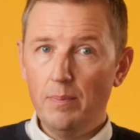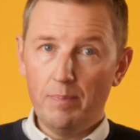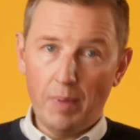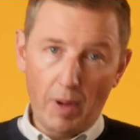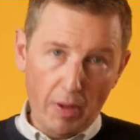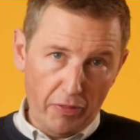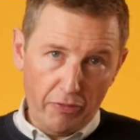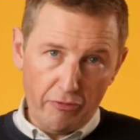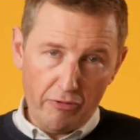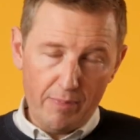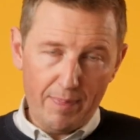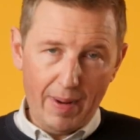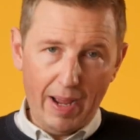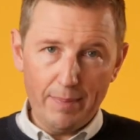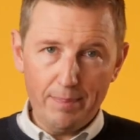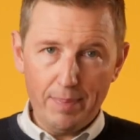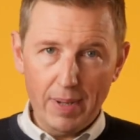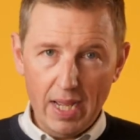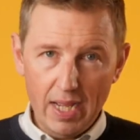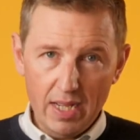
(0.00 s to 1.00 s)
Both are
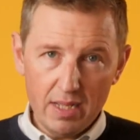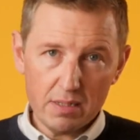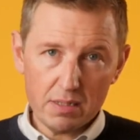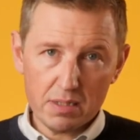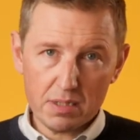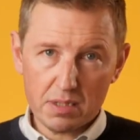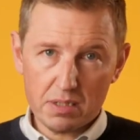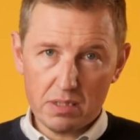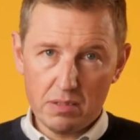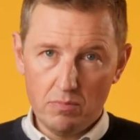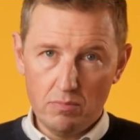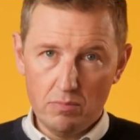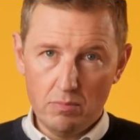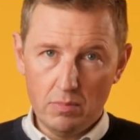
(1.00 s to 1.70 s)
about pets.